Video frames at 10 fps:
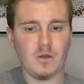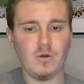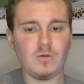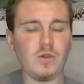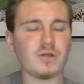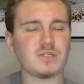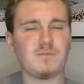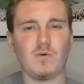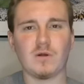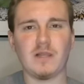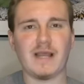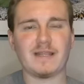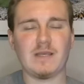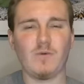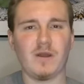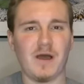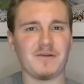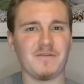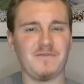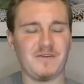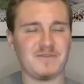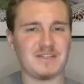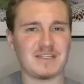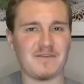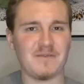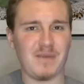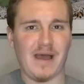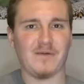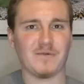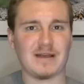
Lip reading: Who looks more like the 157-pound